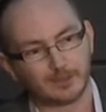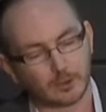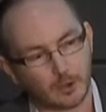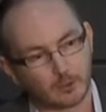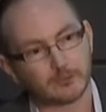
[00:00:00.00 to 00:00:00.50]
the
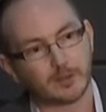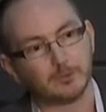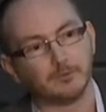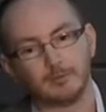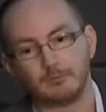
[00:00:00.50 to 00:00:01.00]
concept
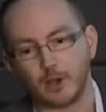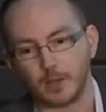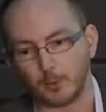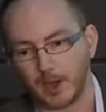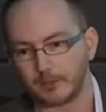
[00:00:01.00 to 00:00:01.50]
of
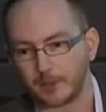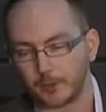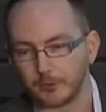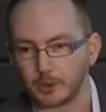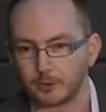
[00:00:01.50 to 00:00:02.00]
lymphoma out
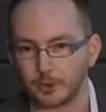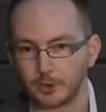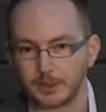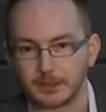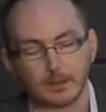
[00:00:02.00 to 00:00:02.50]
there in the
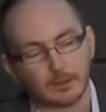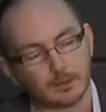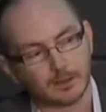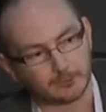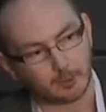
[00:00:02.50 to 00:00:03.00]
community.
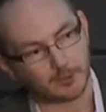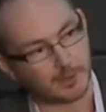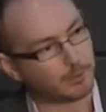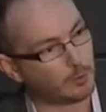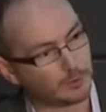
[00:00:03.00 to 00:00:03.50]
And that's one of the
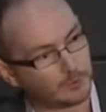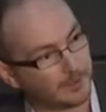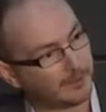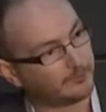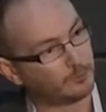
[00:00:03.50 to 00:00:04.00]
important
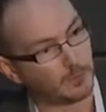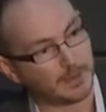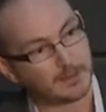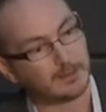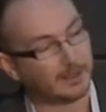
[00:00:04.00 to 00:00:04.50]
things that
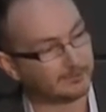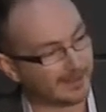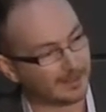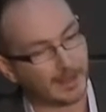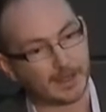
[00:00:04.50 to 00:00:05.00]
we as
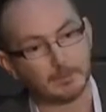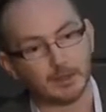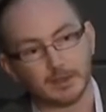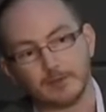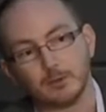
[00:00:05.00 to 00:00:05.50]
LA
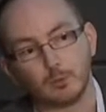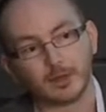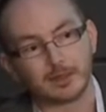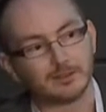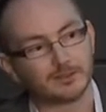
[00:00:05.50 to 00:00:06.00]
believe that we
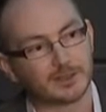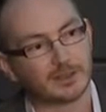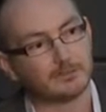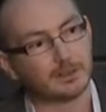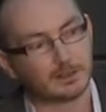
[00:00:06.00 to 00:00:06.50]
can achieve,